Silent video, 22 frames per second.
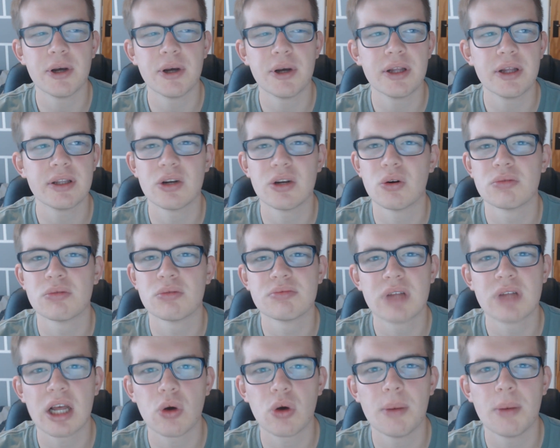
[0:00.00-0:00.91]
But, you know,
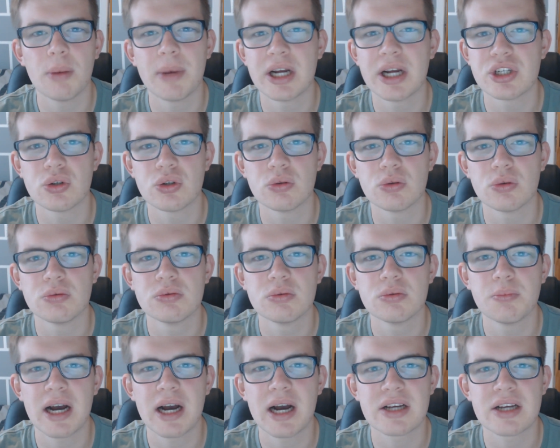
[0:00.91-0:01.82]
I don't imagine
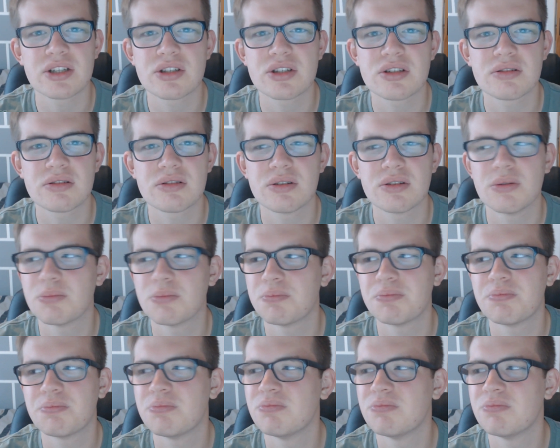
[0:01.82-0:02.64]
they'll